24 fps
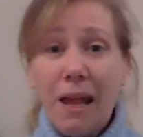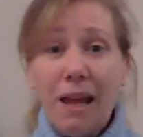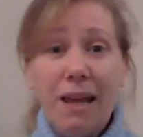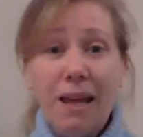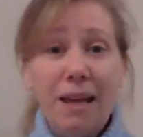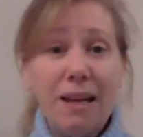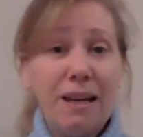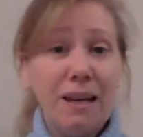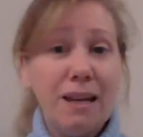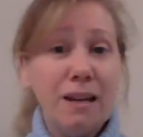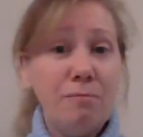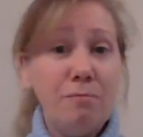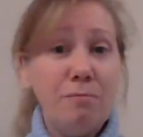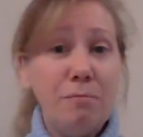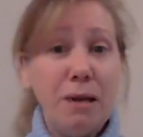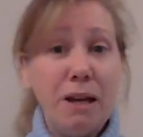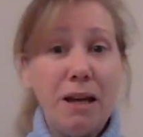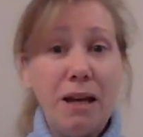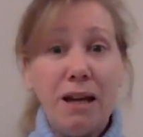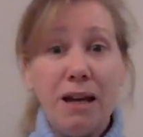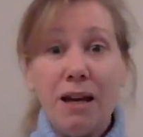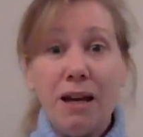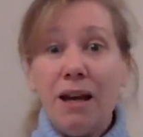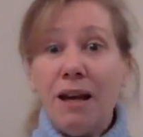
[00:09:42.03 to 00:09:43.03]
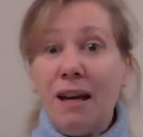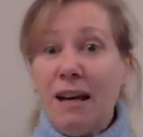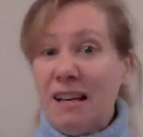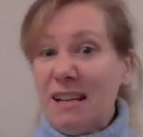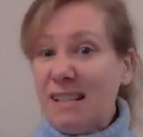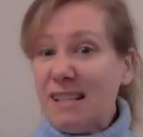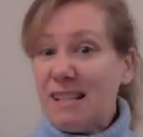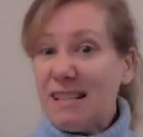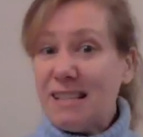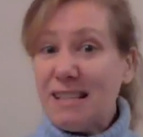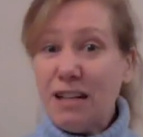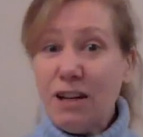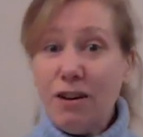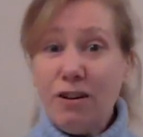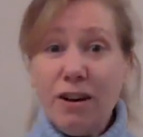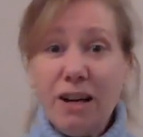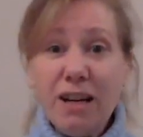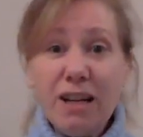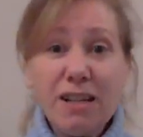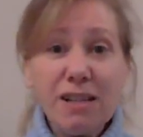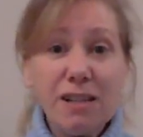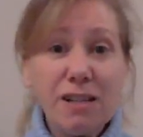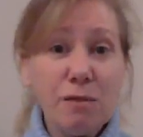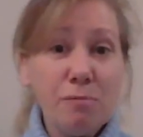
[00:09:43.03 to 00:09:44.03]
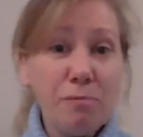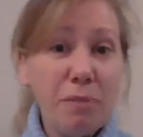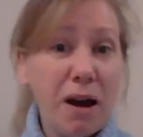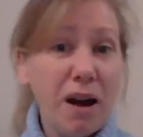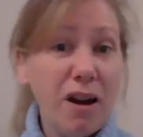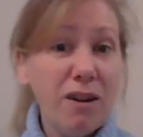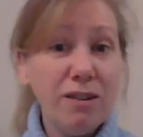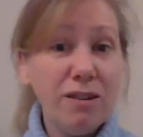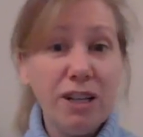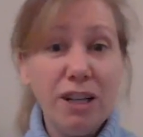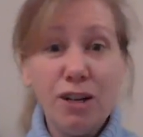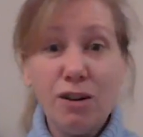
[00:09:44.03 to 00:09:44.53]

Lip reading: it can be serious about,